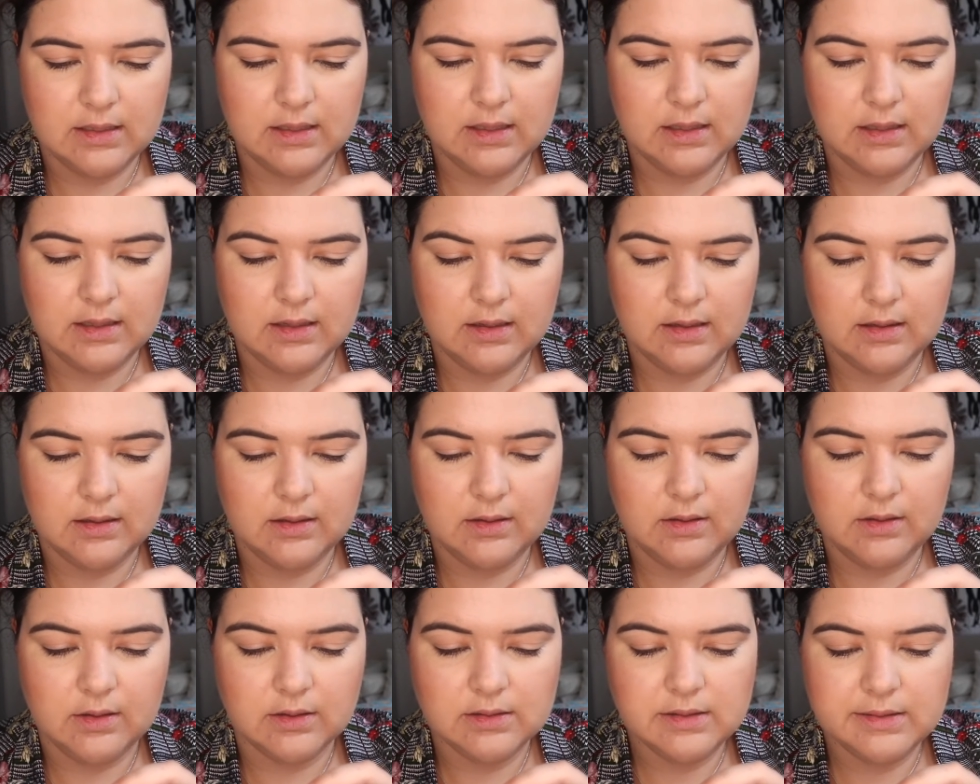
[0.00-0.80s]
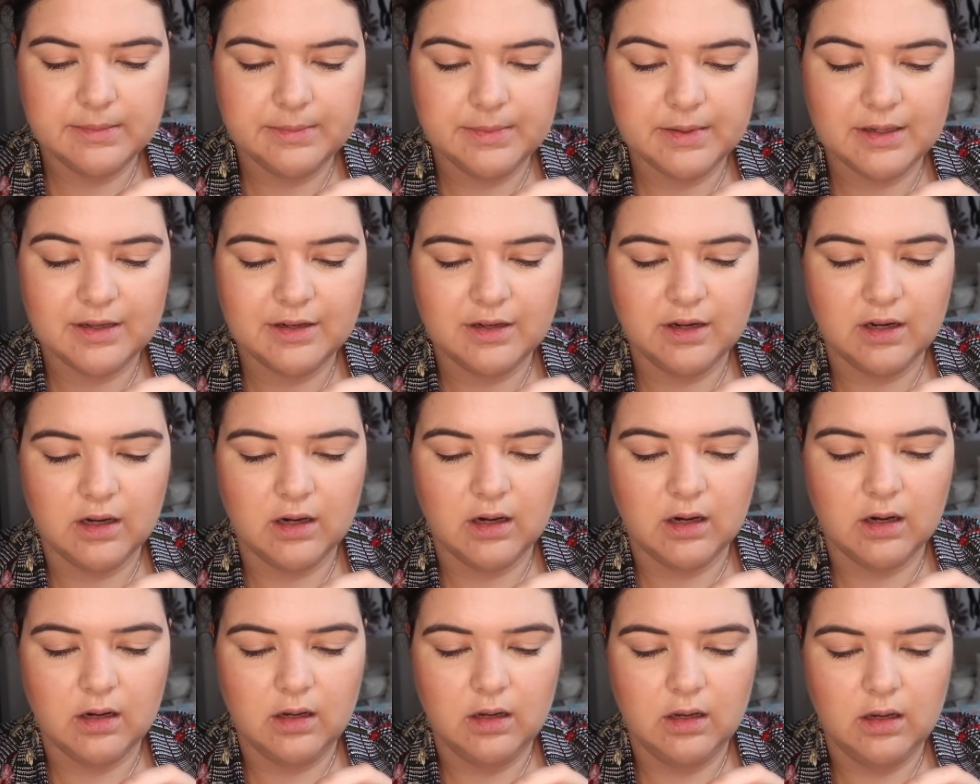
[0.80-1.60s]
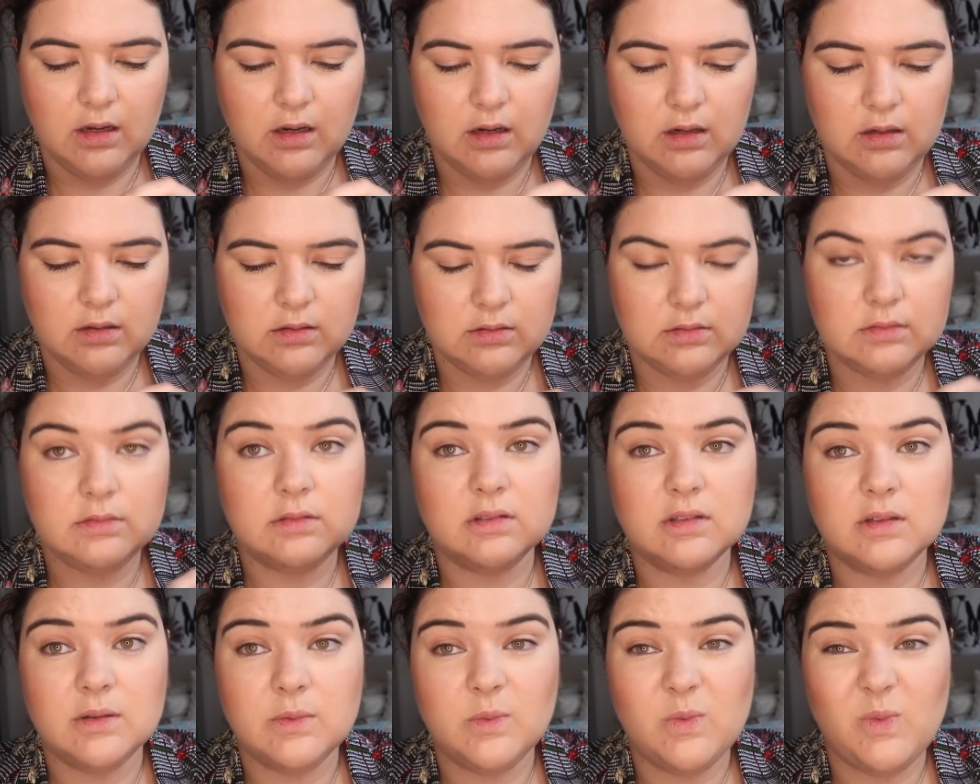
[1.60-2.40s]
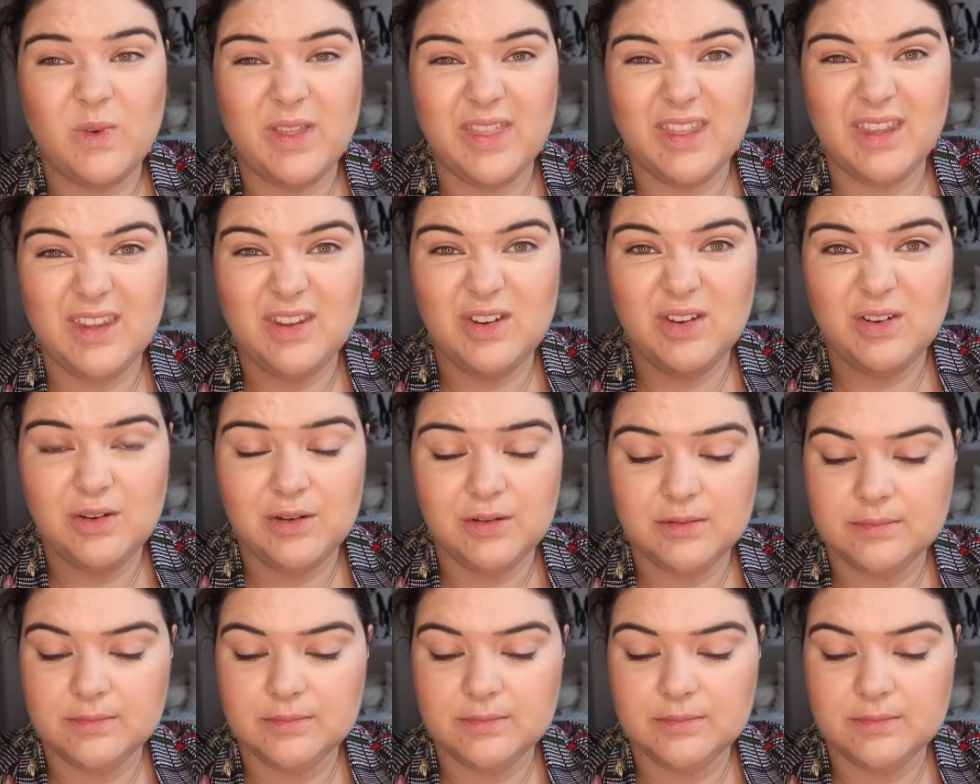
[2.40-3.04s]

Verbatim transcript: in Gossip Girl with a U.